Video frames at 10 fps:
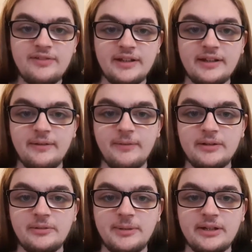evening and
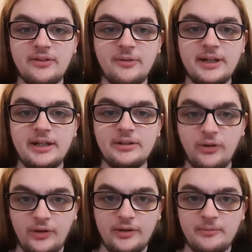welcome back to
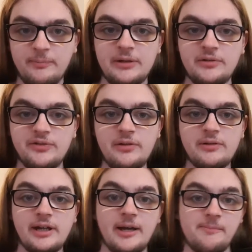another beer review.
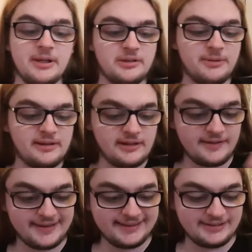I'm Ben the Beer
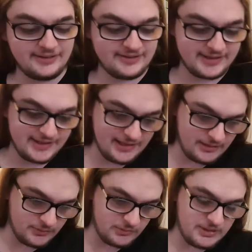Lad and today
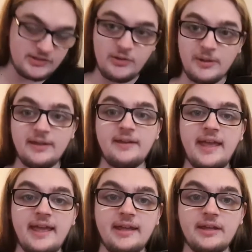I'm going to be doing
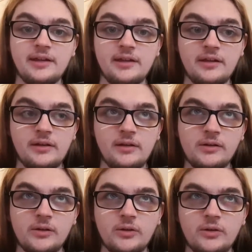a
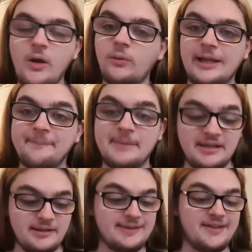collab
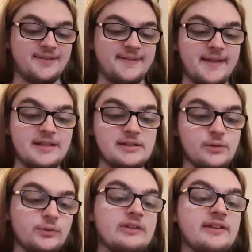beer. This is a
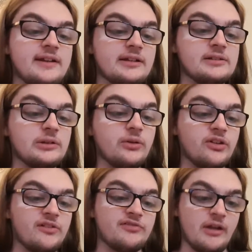Unity and
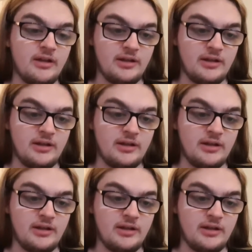Elusive